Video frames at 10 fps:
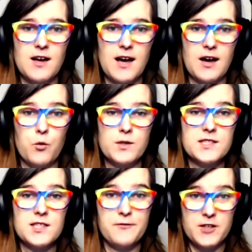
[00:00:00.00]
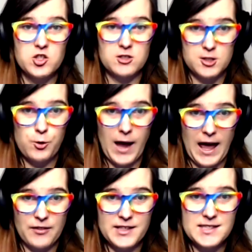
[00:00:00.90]
was a Division II
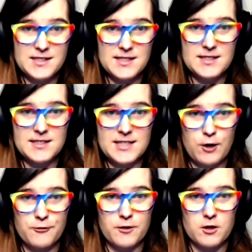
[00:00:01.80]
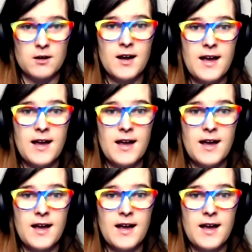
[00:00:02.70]
athlete, CeCe Telfer,